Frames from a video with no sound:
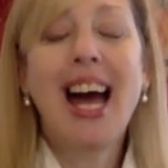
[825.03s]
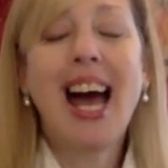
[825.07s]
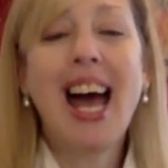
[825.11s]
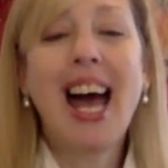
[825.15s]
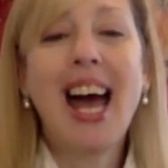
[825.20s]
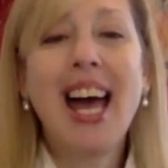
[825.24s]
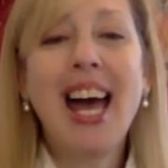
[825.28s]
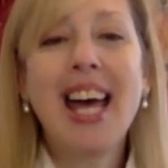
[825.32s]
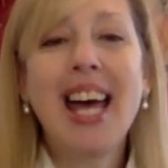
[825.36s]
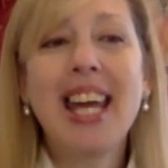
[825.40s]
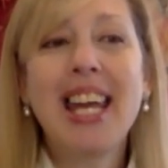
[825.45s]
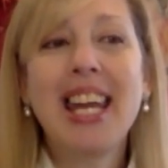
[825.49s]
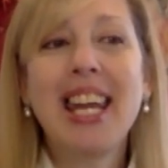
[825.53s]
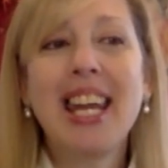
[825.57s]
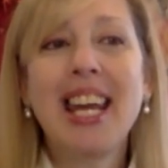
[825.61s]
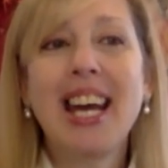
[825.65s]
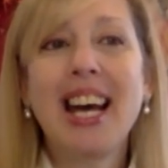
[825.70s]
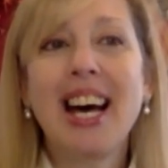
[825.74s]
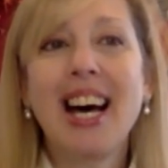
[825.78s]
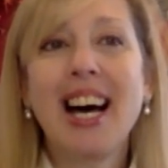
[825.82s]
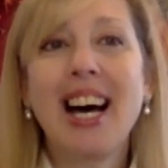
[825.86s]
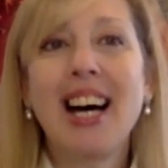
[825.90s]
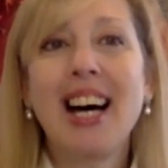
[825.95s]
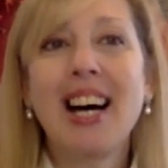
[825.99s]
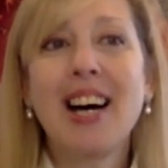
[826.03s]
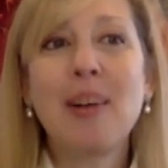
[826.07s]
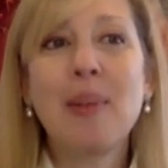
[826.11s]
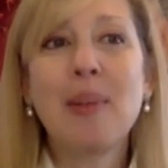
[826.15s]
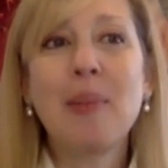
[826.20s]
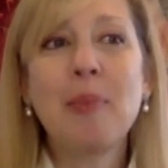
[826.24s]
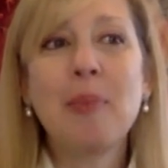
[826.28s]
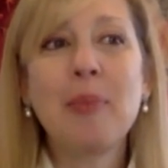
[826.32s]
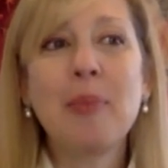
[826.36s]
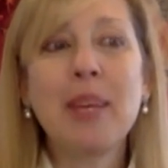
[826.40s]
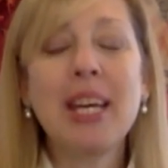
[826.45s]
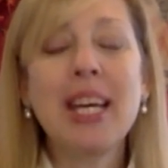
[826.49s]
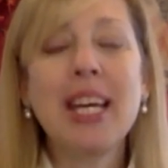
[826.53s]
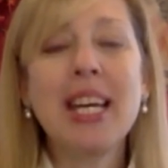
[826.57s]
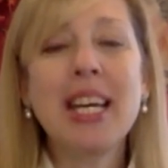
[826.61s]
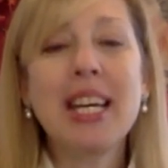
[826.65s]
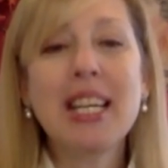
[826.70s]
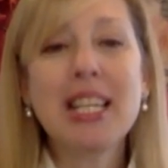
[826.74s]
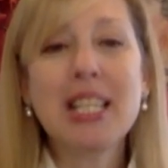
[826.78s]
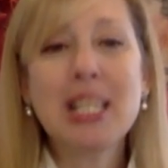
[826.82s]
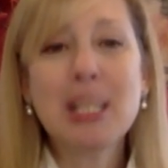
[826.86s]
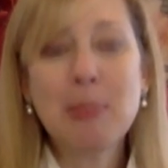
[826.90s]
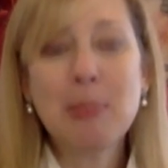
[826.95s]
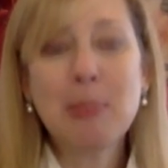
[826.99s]
And he
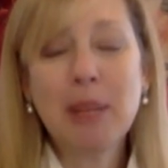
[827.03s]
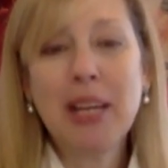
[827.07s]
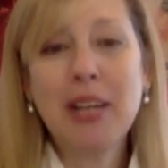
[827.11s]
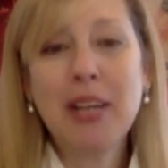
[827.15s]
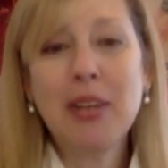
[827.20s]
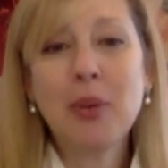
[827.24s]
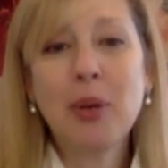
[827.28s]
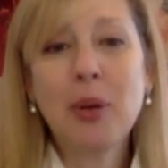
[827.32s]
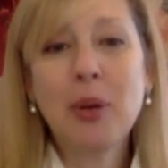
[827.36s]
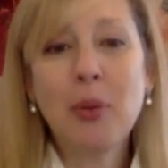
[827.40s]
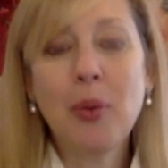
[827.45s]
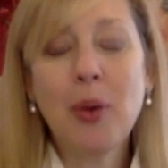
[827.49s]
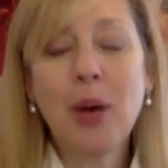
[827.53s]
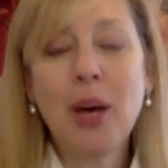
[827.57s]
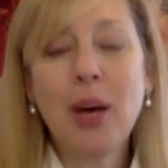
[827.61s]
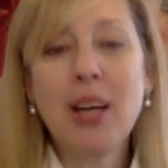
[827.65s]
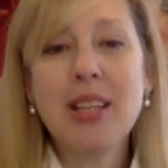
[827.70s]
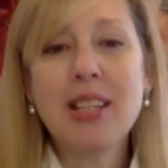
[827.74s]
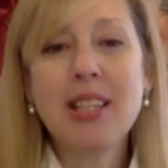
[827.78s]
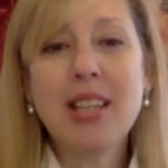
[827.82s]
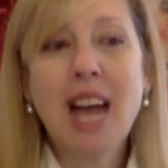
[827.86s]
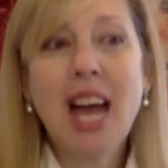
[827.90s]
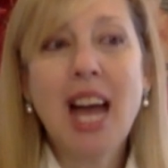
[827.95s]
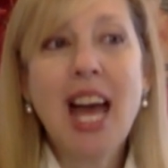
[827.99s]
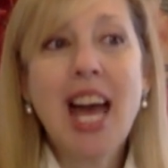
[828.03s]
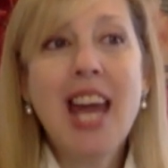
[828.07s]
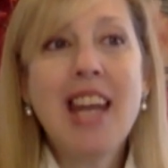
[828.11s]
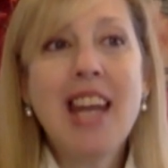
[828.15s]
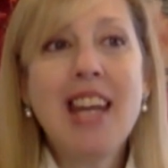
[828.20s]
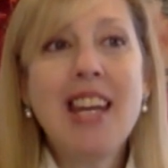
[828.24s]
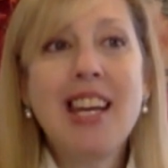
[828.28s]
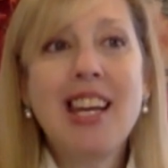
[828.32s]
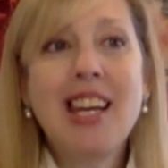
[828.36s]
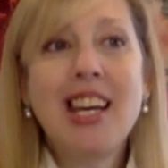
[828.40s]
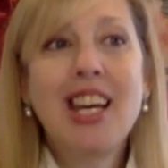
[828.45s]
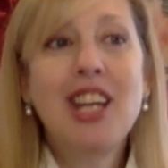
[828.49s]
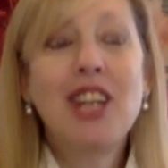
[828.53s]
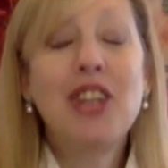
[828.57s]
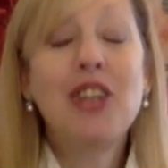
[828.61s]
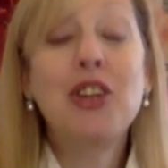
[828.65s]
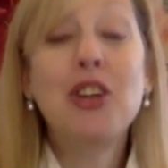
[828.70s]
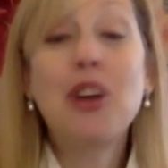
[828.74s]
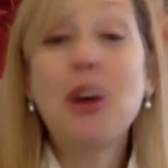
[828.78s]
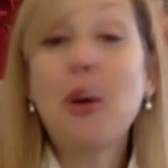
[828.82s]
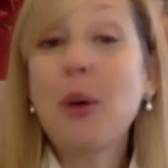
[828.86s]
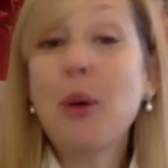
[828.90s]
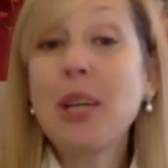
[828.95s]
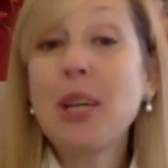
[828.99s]
explained what it was. I had
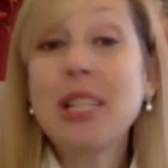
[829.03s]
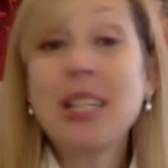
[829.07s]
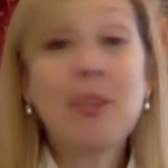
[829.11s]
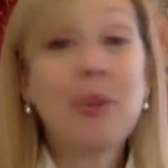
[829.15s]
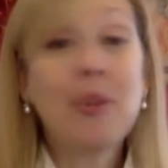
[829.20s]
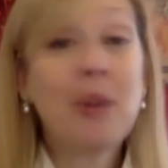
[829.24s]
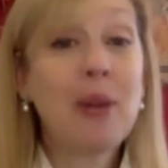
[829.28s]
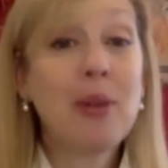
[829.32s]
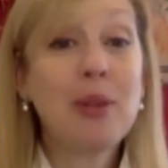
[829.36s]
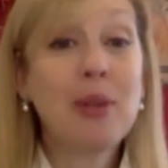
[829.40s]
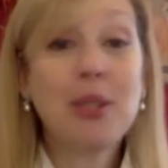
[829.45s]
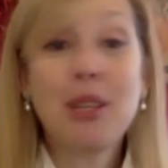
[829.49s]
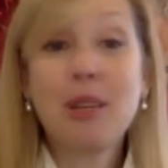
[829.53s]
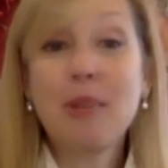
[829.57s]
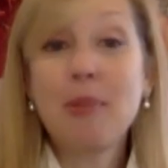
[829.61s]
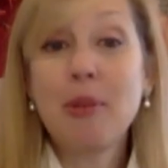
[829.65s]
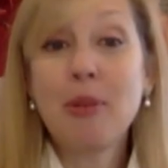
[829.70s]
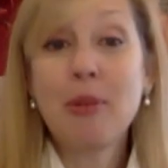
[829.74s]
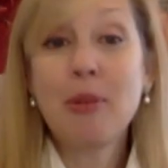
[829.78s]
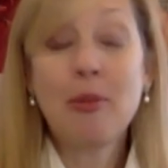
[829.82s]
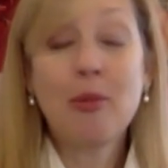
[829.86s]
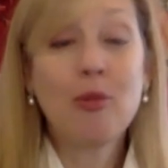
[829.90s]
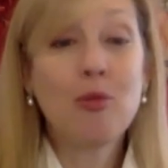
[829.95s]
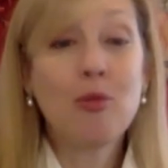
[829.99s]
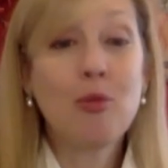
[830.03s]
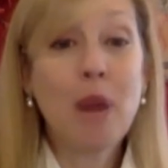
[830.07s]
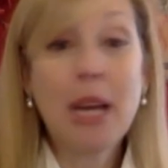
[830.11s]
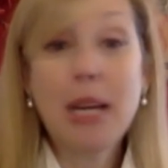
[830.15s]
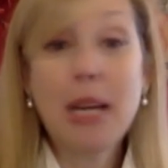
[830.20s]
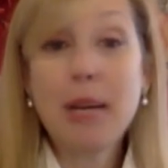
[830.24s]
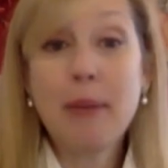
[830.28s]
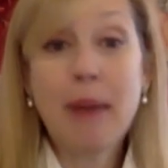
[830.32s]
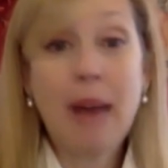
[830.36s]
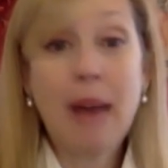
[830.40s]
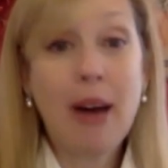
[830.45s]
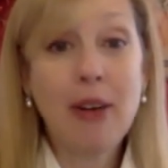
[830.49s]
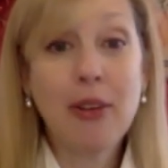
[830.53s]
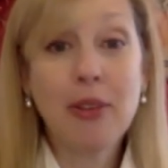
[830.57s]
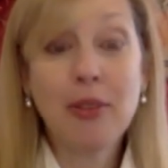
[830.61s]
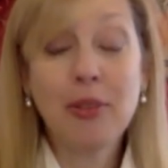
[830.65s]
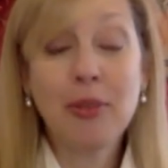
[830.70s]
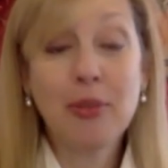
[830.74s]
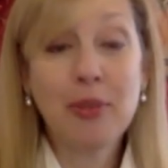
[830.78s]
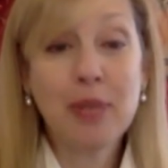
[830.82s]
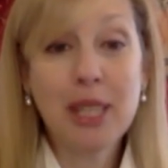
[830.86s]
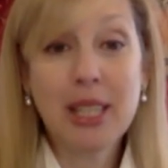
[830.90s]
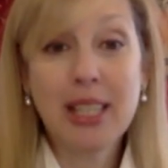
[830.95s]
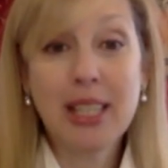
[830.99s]
no idea what I was going to write about,
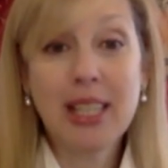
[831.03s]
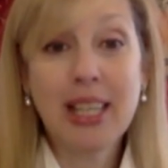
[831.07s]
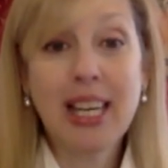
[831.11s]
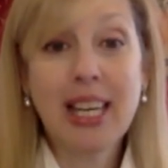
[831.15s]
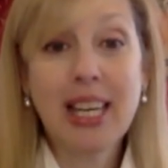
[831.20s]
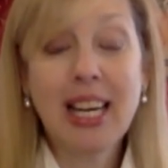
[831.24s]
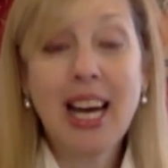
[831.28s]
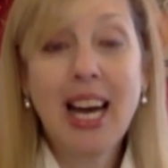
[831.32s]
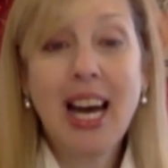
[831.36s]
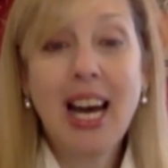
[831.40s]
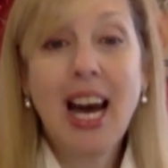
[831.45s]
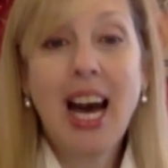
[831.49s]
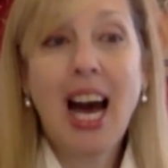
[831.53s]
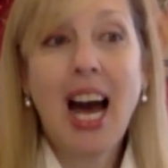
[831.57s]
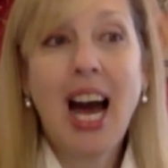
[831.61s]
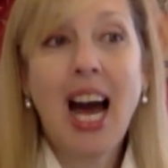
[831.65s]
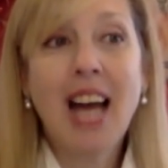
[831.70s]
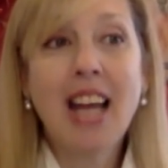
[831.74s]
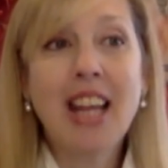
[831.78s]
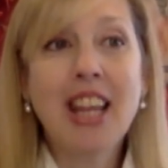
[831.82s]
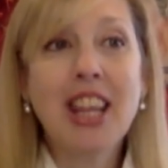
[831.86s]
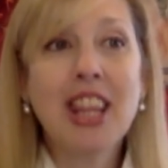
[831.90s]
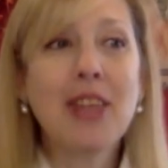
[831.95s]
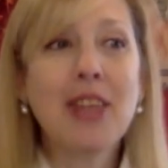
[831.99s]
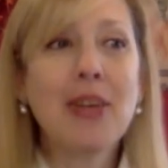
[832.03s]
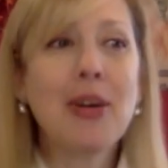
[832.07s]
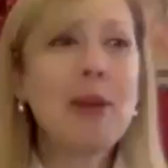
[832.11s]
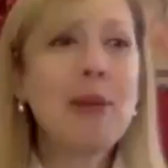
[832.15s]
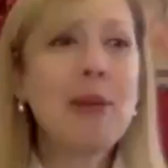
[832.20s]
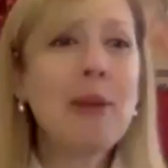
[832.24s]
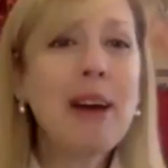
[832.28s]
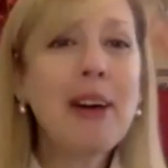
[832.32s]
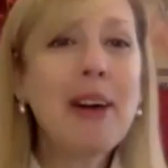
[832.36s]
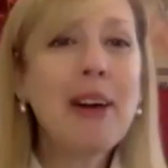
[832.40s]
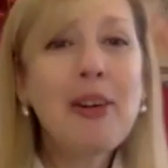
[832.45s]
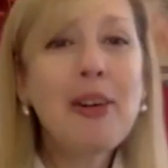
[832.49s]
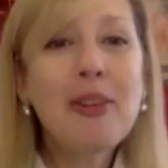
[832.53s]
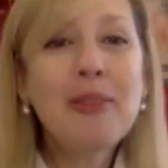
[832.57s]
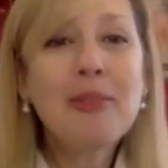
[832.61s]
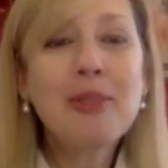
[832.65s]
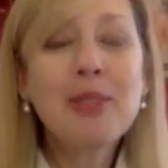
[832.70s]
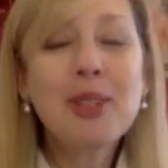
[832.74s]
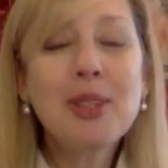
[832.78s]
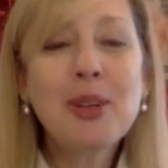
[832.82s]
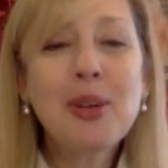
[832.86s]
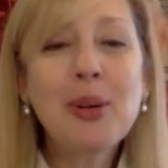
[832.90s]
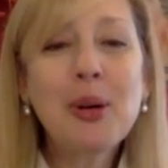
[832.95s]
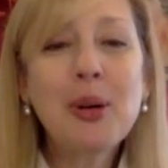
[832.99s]
really. I thought about home
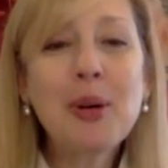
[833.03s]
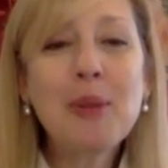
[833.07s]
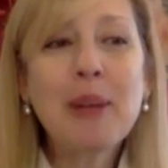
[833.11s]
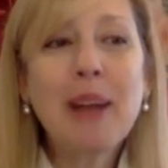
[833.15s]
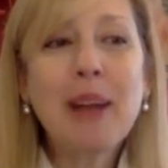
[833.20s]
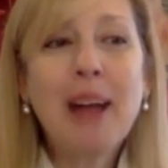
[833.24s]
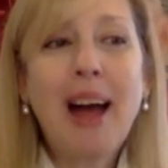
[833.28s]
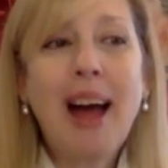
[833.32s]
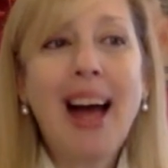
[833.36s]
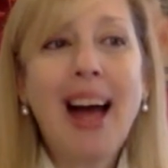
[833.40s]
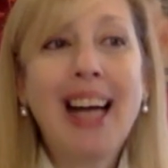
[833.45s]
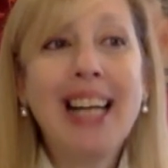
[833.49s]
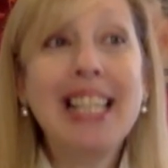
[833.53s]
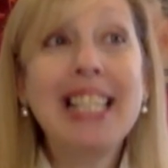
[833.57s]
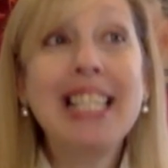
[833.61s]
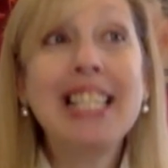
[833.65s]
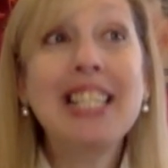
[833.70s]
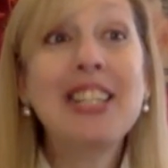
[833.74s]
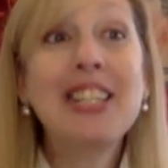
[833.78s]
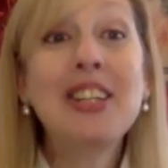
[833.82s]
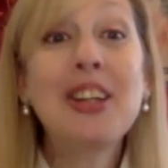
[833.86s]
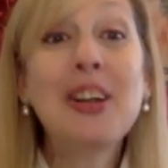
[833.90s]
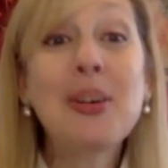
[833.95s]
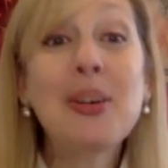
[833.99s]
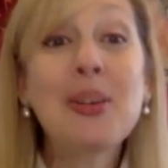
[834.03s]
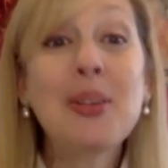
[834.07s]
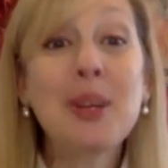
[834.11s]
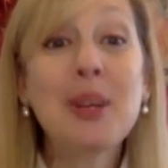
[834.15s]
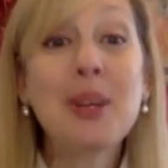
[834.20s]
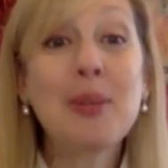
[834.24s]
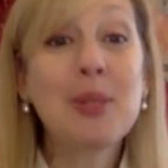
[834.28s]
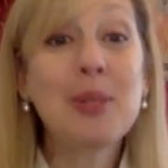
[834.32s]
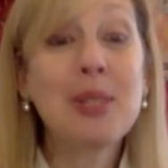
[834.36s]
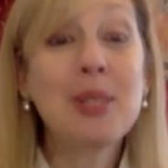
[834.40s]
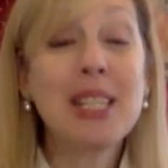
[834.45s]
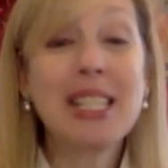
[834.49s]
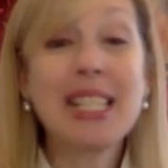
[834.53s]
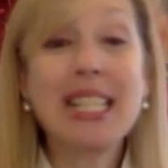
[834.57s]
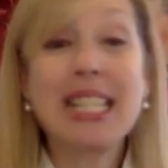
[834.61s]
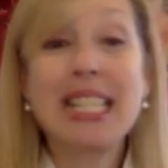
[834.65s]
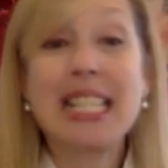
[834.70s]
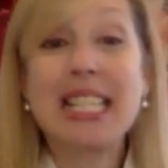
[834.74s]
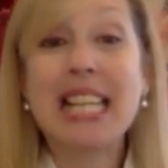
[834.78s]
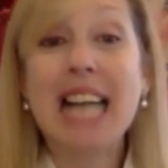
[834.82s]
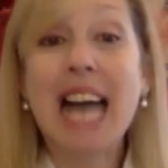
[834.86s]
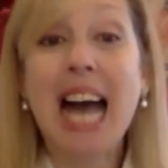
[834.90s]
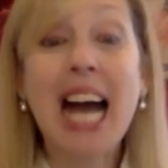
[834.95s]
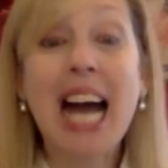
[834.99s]
decor, but I didn't know there was this
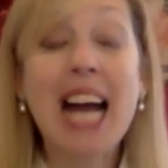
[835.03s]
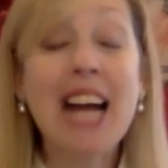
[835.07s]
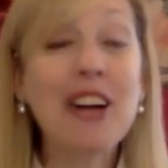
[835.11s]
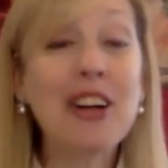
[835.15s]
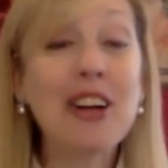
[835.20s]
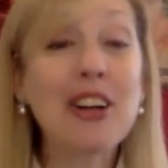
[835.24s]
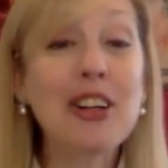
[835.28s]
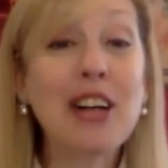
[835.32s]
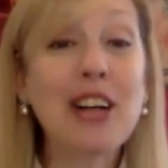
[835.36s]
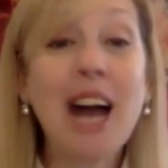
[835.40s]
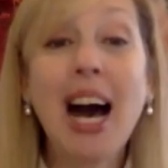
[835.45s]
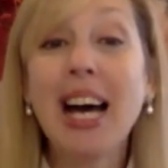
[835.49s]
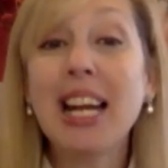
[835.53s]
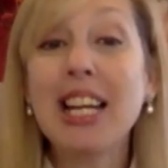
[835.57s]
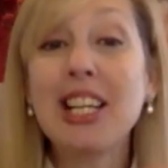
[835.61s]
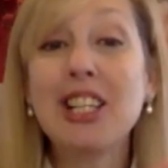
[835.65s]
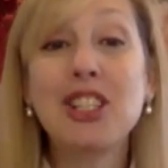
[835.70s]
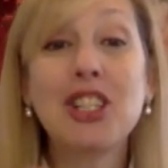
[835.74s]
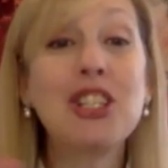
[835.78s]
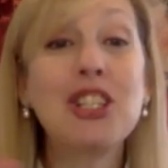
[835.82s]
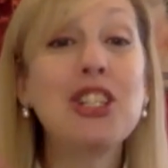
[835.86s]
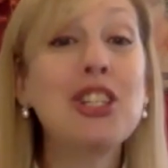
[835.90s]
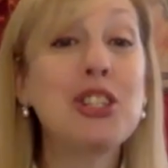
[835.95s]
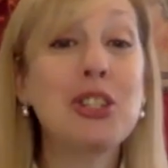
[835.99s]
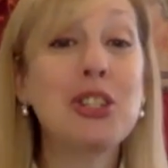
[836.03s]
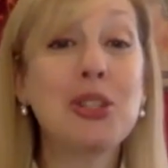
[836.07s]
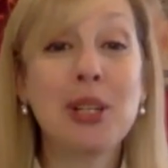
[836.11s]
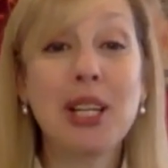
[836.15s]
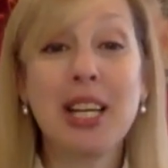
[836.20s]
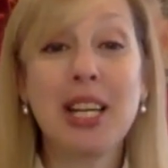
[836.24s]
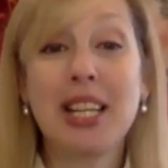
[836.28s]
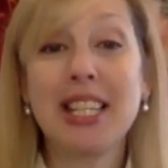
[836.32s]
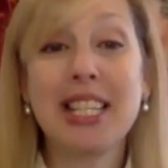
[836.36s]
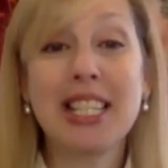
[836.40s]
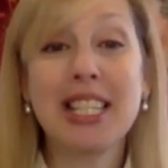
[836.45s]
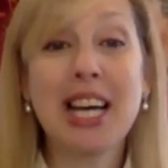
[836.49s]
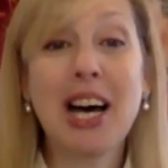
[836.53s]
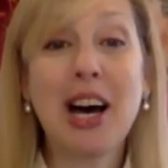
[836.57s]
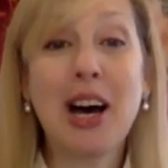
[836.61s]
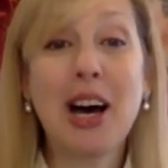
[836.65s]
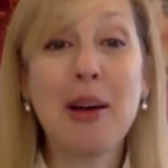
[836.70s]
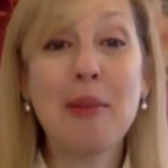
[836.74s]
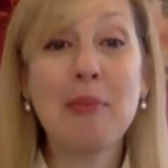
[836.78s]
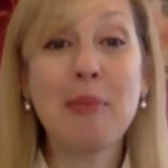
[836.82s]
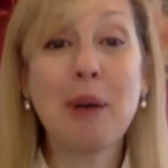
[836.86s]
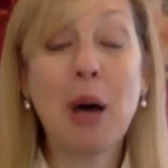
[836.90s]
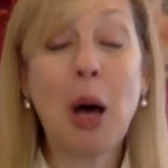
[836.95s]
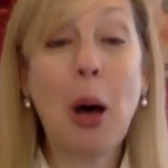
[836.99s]
entire cottage industry at the
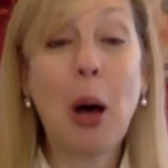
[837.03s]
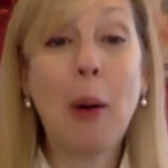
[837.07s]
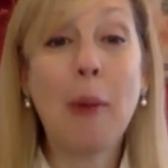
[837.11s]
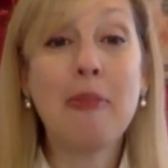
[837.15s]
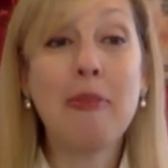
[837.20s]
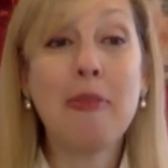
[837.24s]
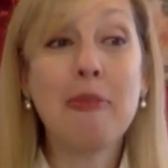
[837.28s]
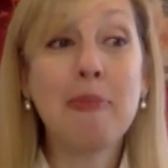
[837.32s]
time of